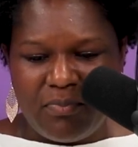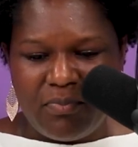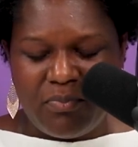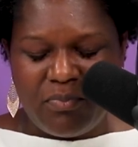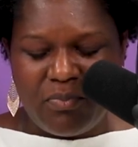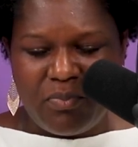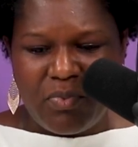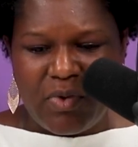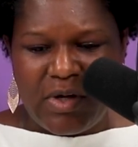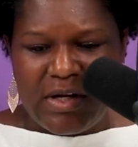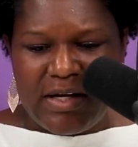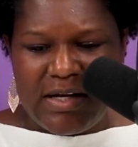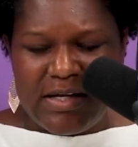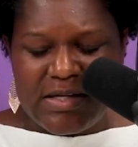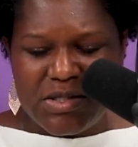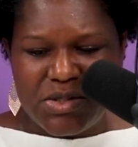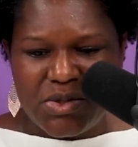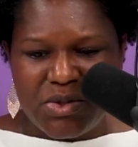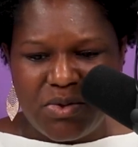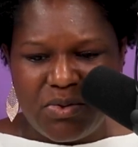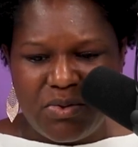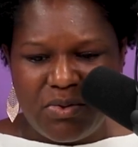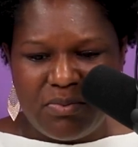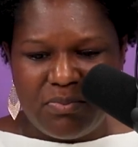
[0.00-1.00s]
we need
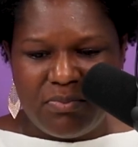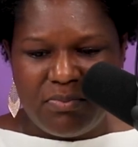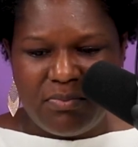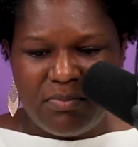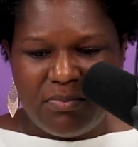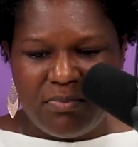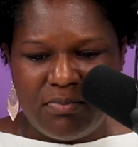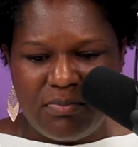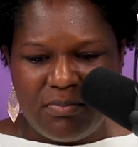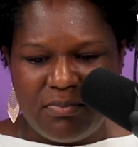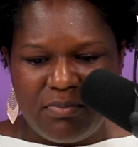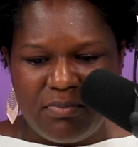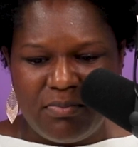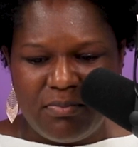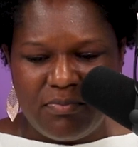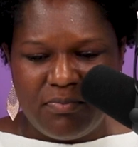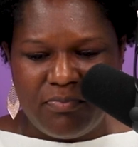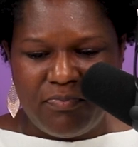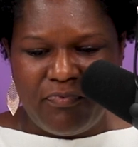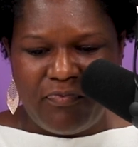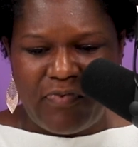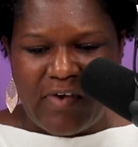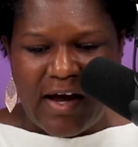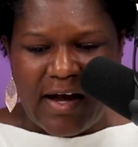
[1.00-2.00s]
to
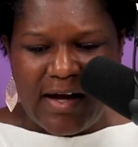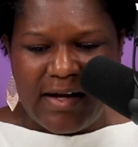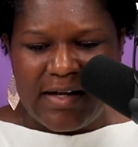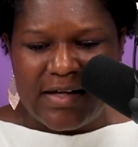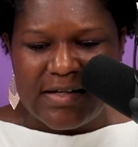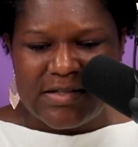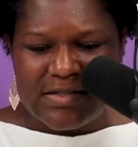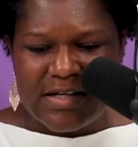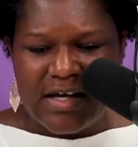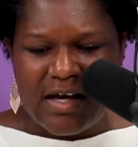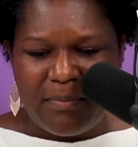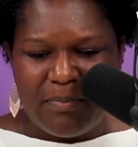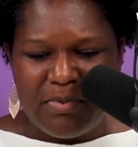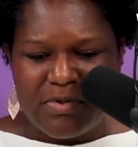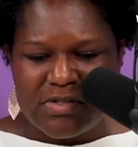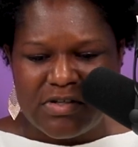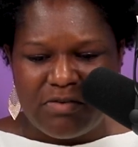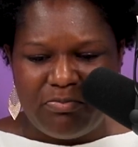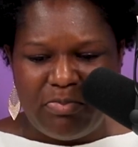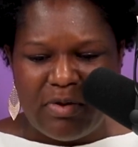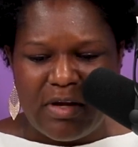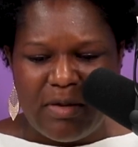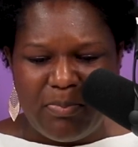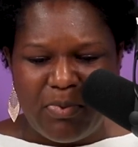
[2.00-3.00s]
find examples
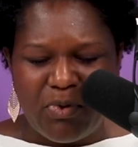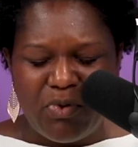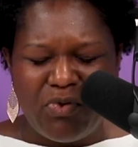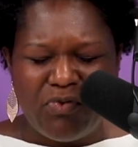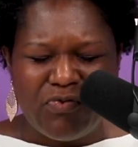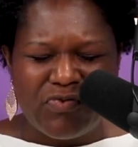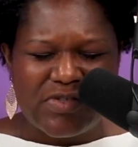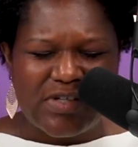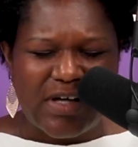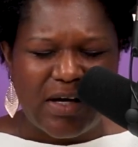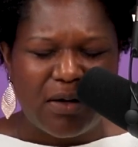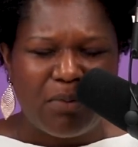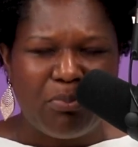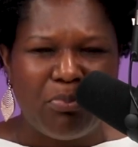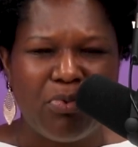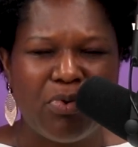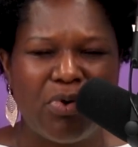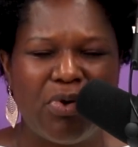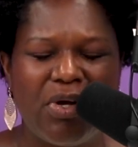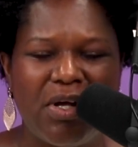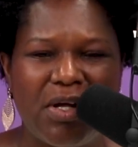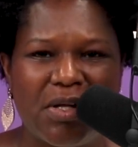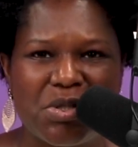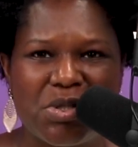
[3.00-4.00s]
of people who've done a
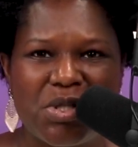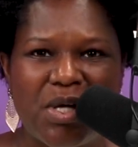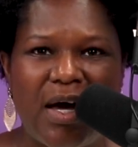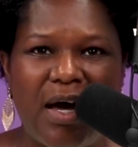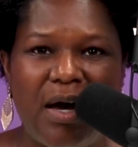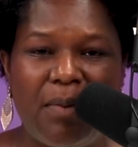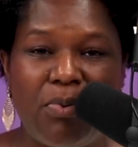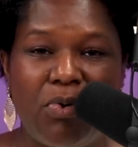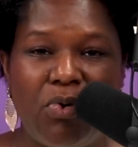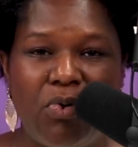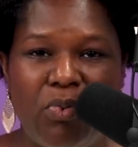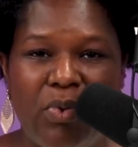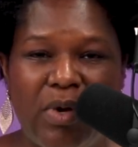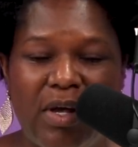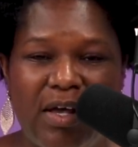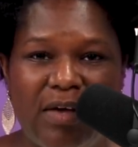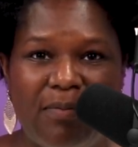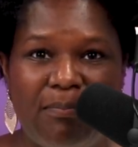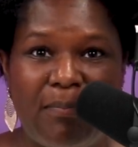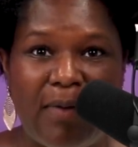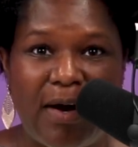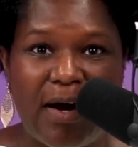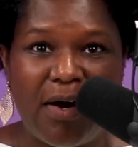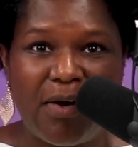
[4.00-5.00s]
brilliant job, who we
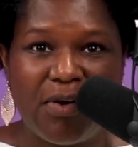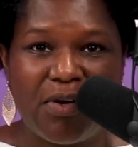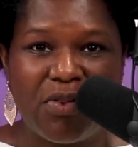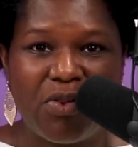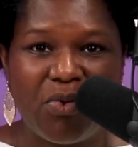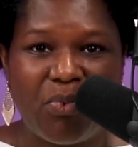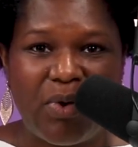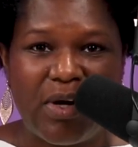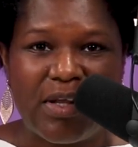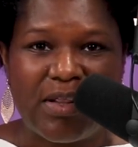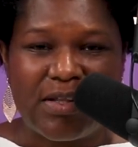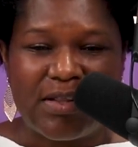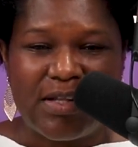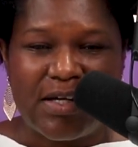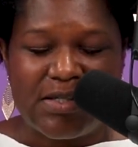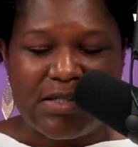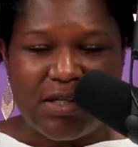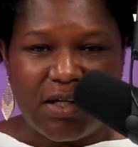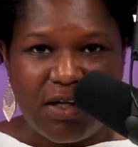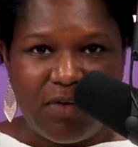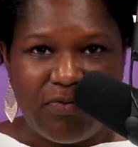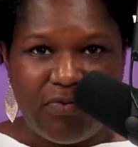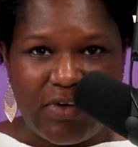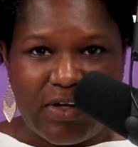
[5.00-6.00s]
admired in the way that they
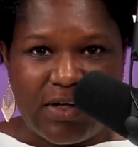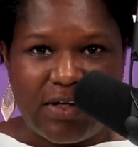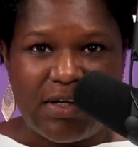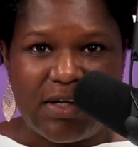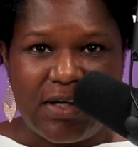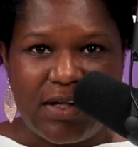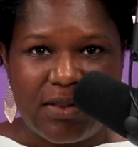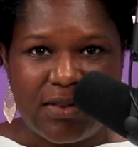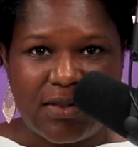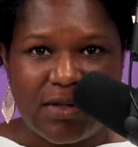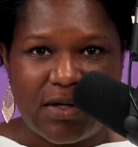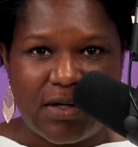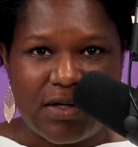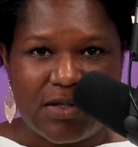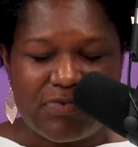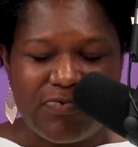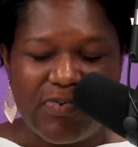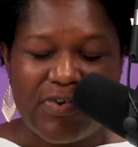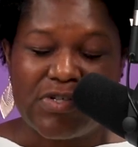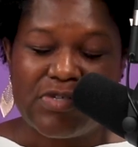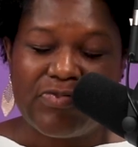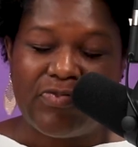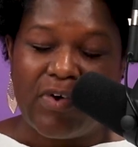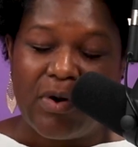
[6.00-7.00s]
delivered and did things.
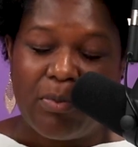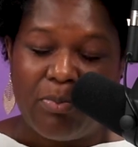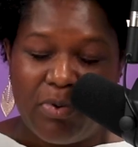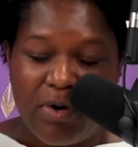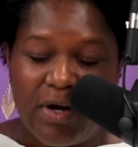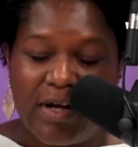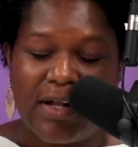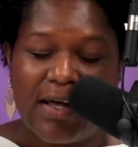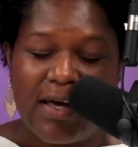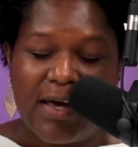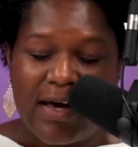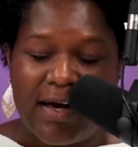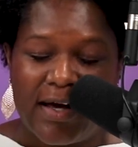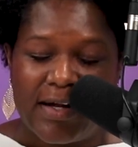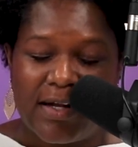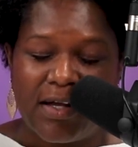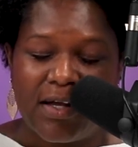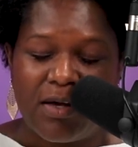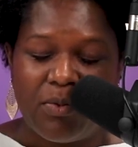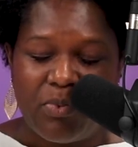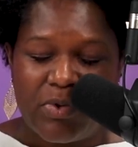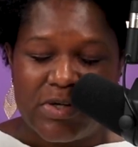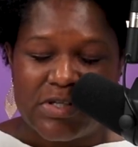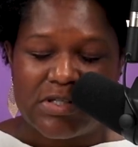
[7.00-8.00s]
First of all, pray to God and
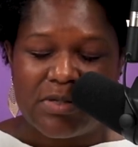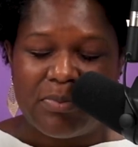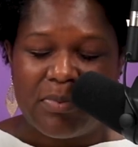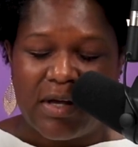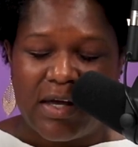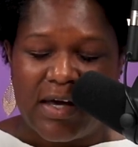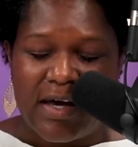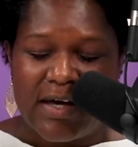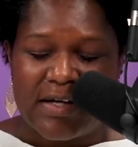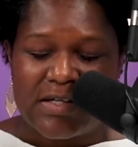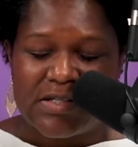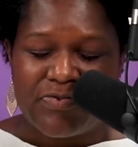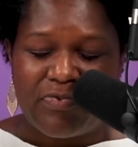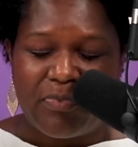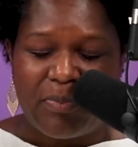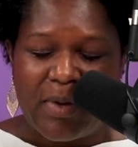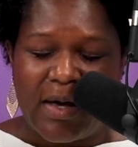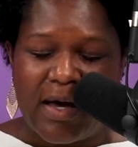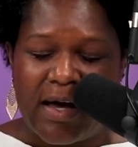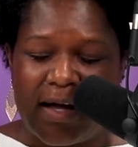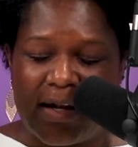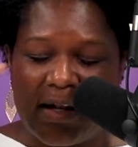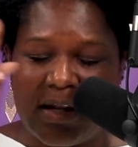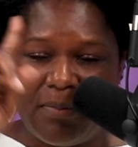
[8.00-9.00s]
get wisdom and guidance from
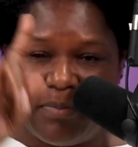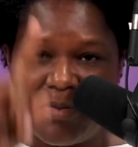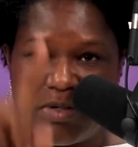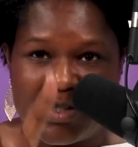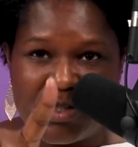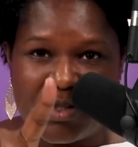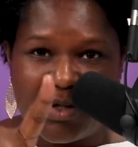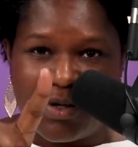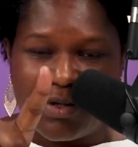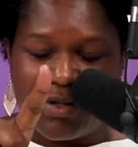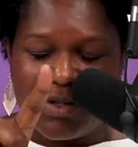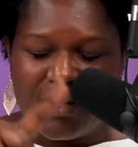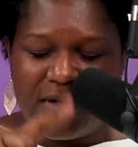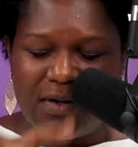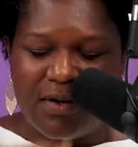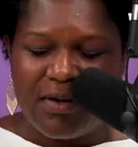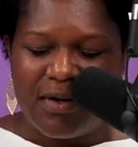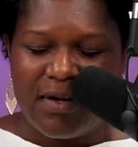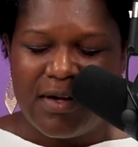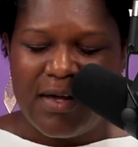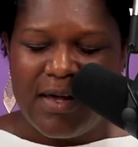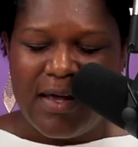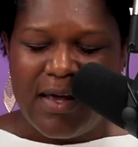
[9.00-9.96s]
God. Let me start there.